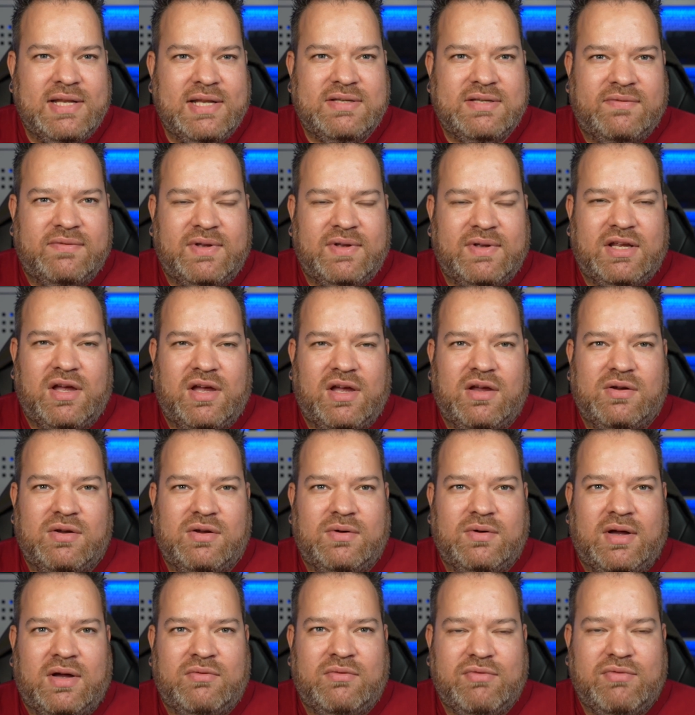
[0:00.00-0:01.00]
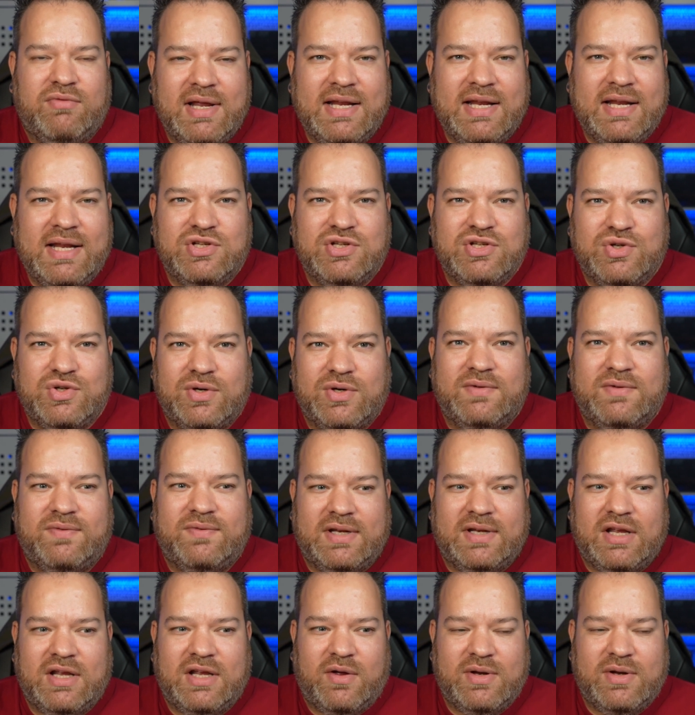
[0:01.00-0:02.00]
video, I really enjoyed
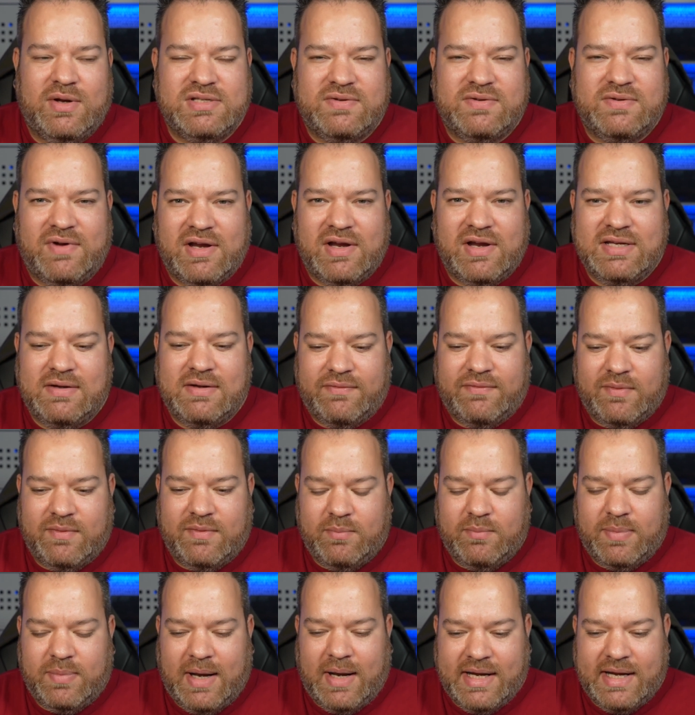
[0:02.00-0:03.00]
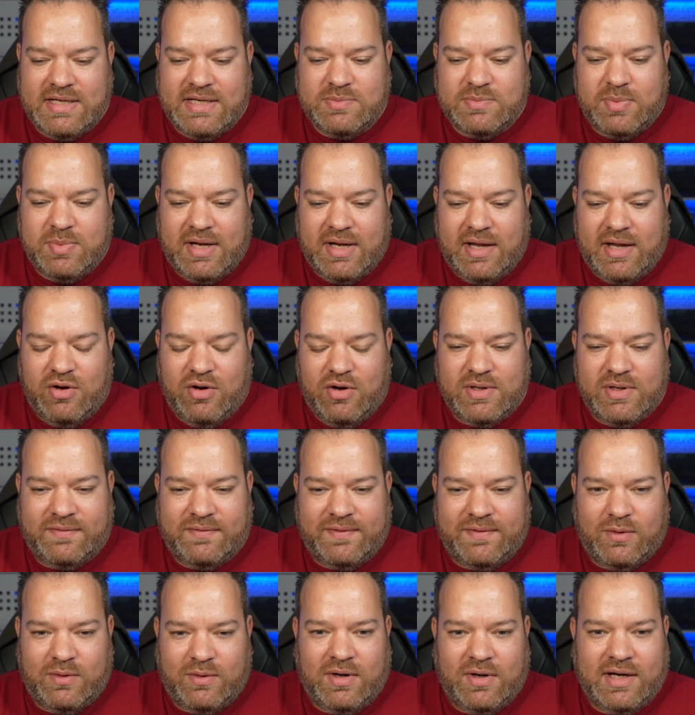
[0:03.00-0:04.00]
video, and it's a very different place, but I always
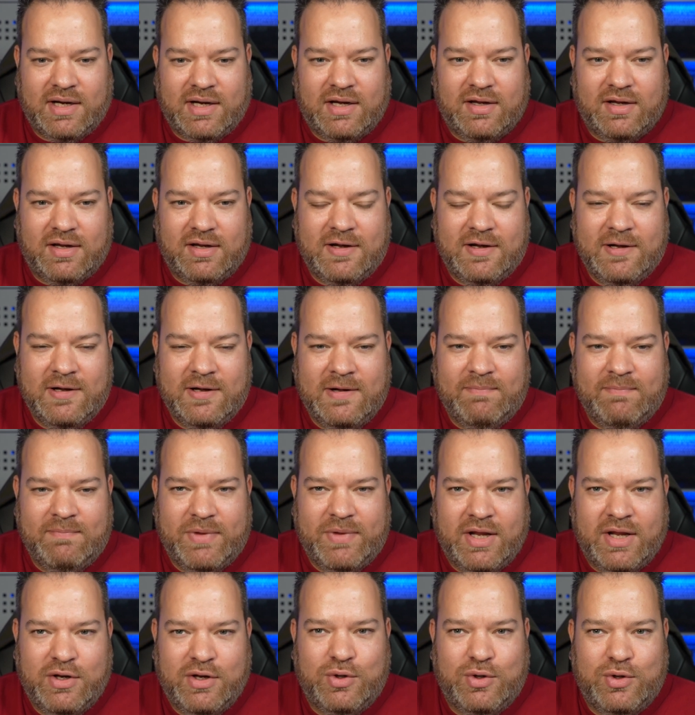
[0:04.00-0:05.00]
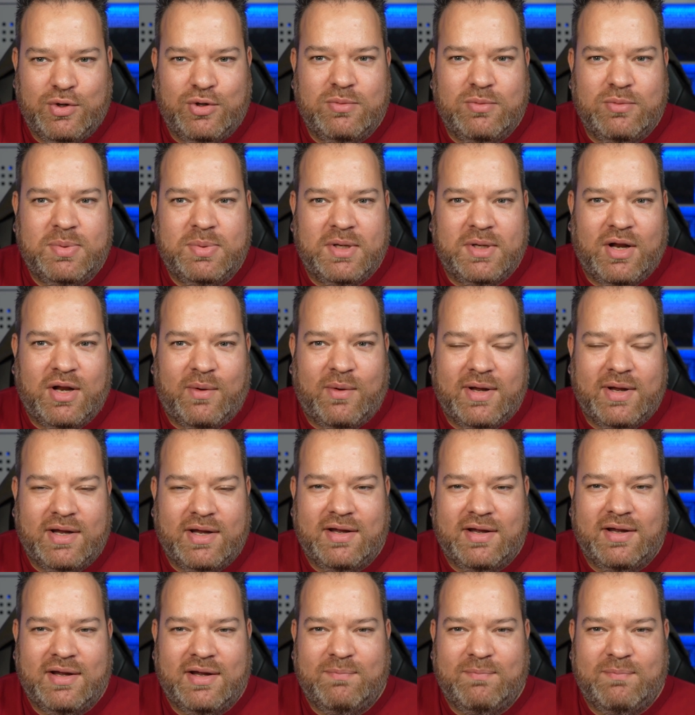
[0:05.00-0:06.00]
felt like a
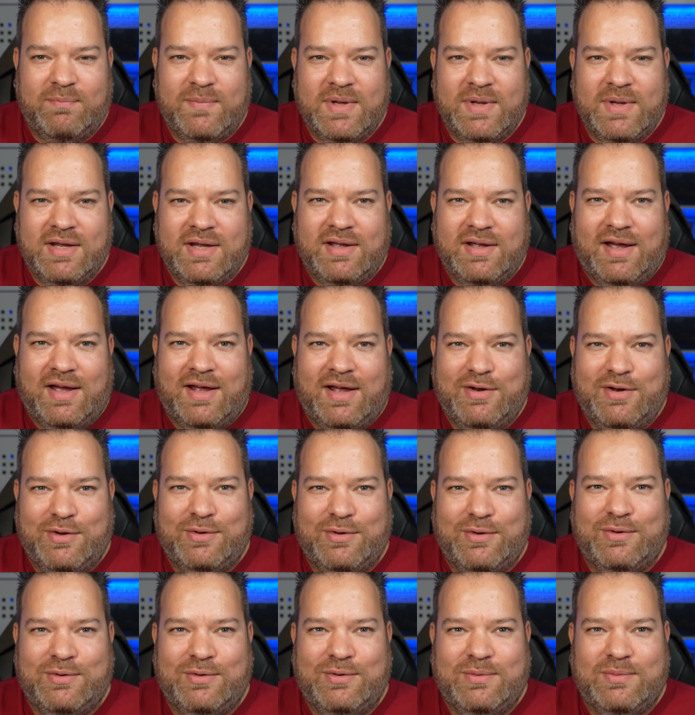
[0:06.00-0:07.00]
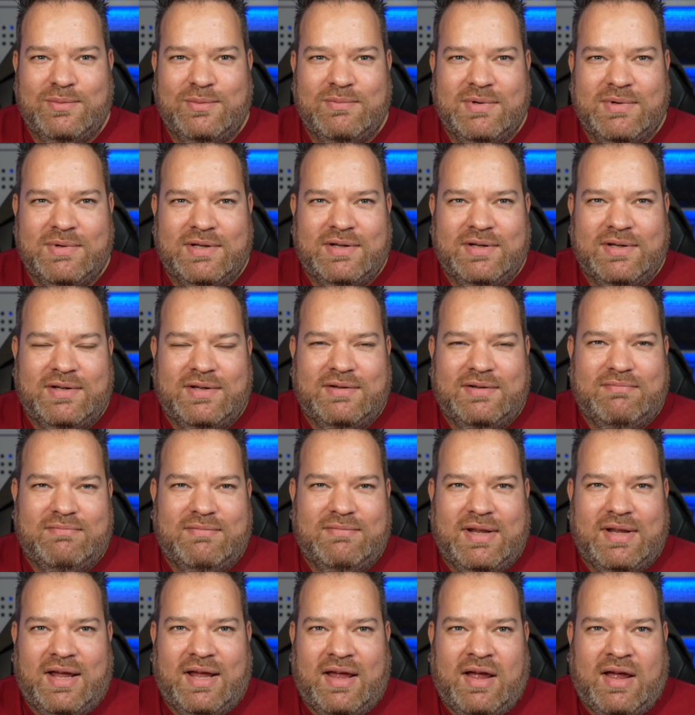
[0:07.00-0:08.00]
noob, a new,
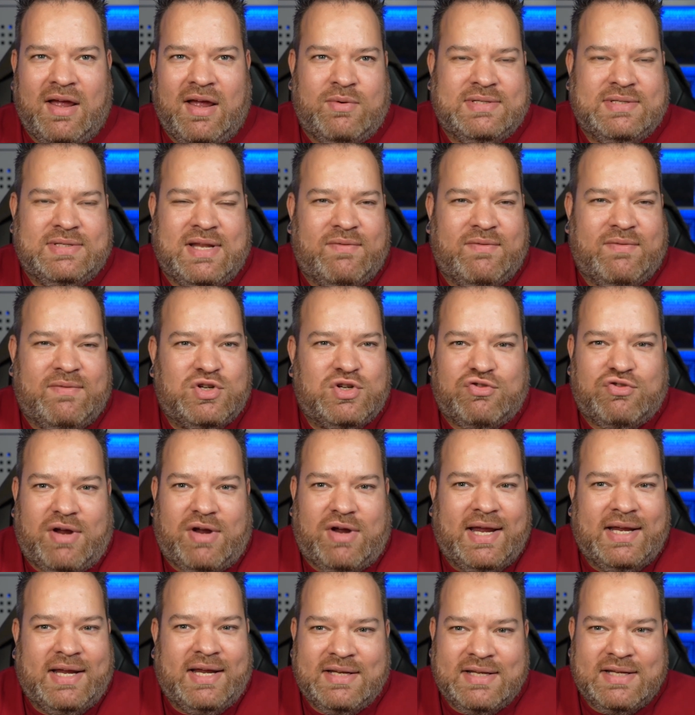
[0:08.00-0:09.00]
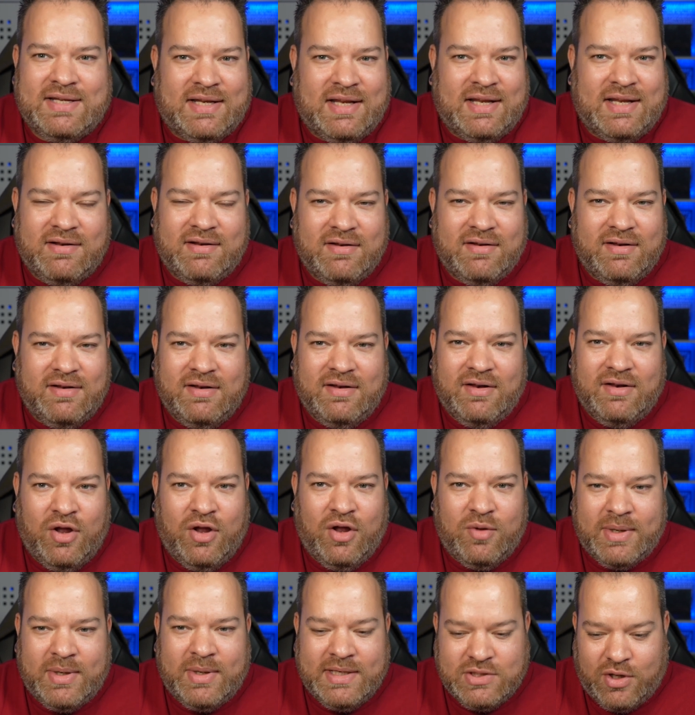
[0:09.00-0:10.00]
I was never trained.
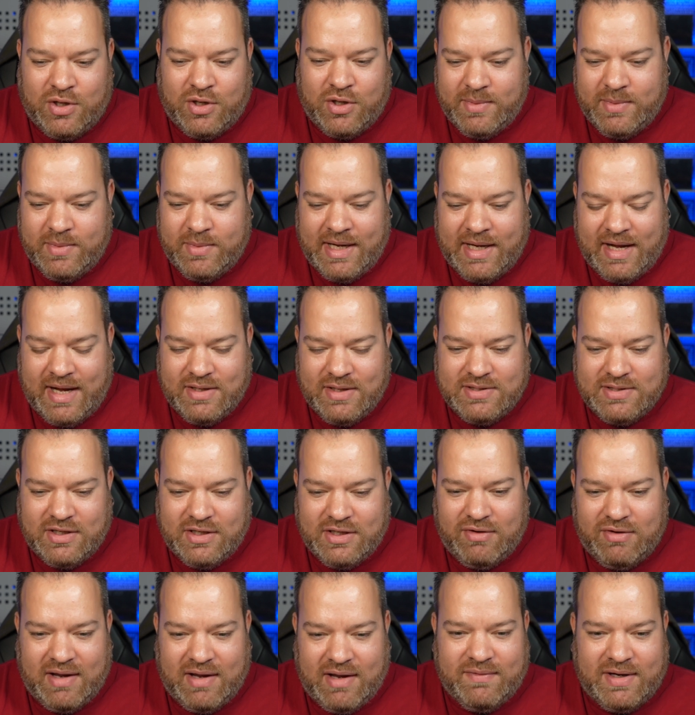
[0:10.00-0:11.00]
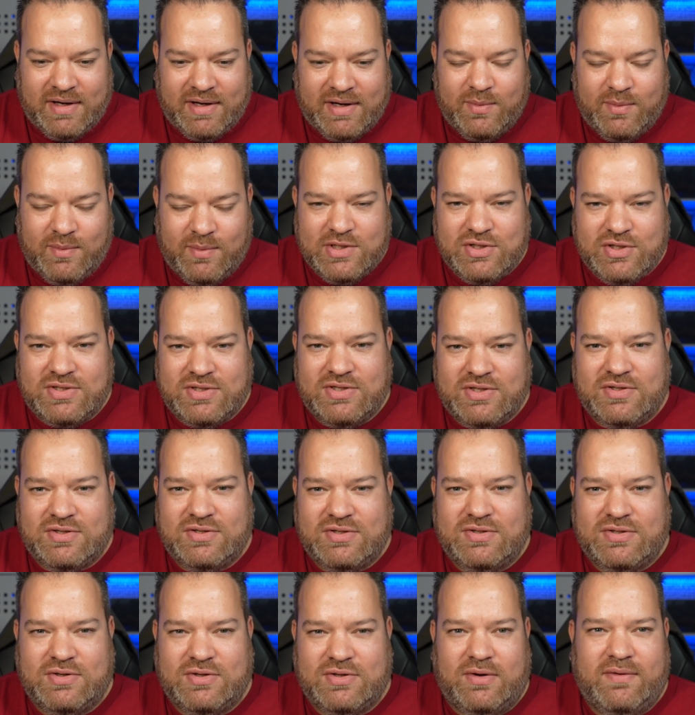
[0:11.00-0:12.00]
Nobody told me how to create video. We
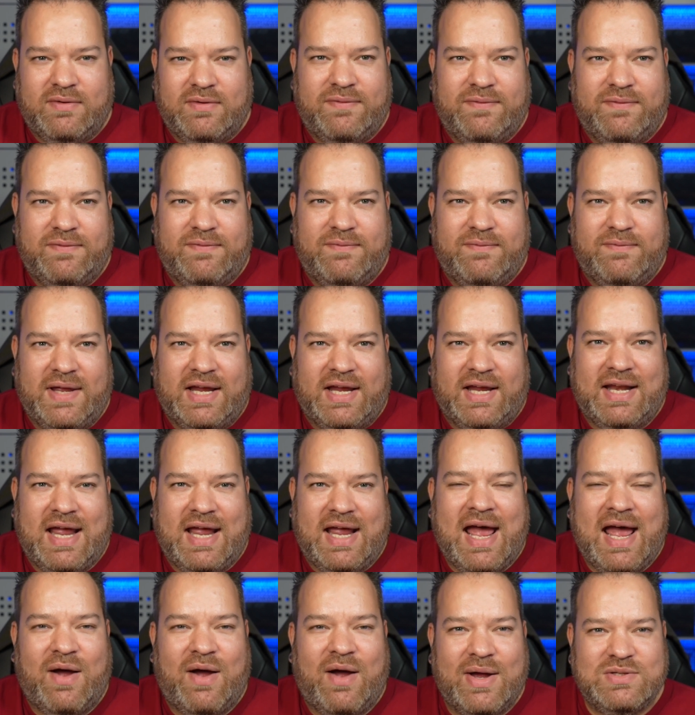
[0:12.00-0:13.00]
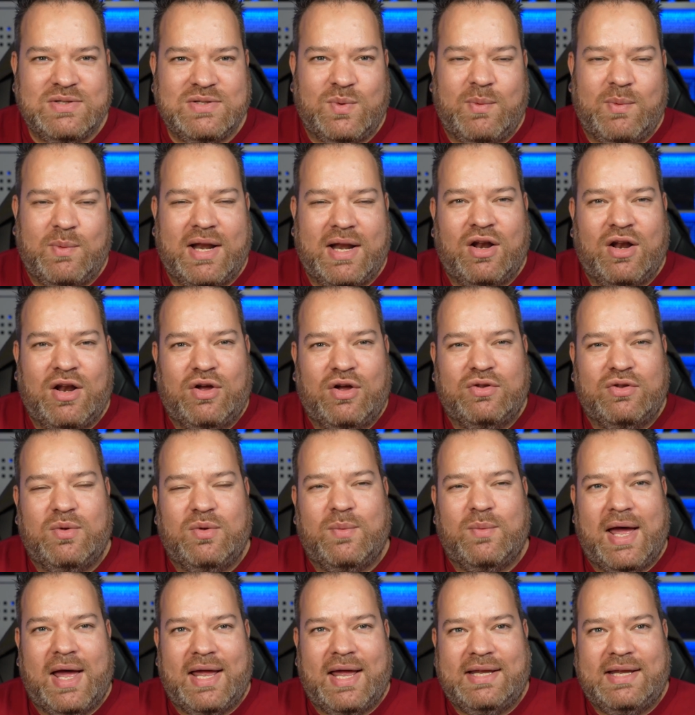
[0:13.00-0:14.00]
just sort of figured it out as we went along the
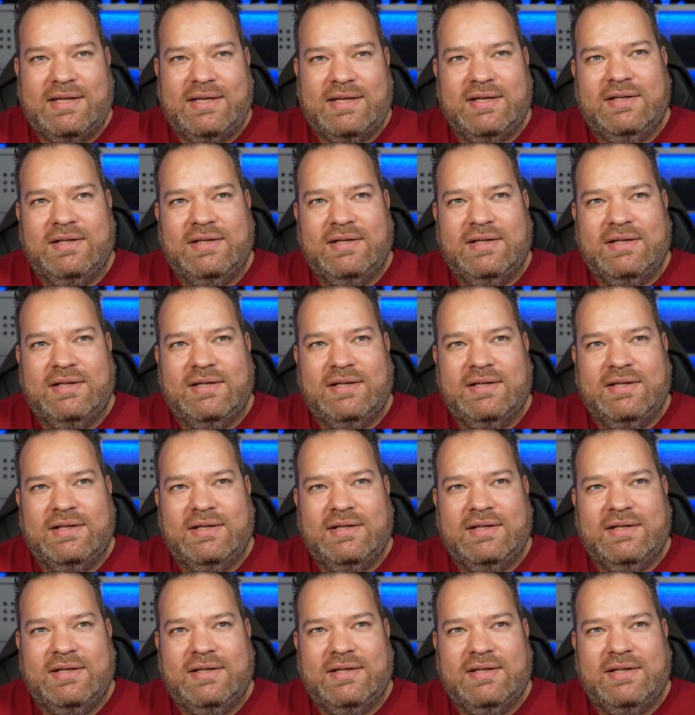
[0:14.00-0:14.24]
way.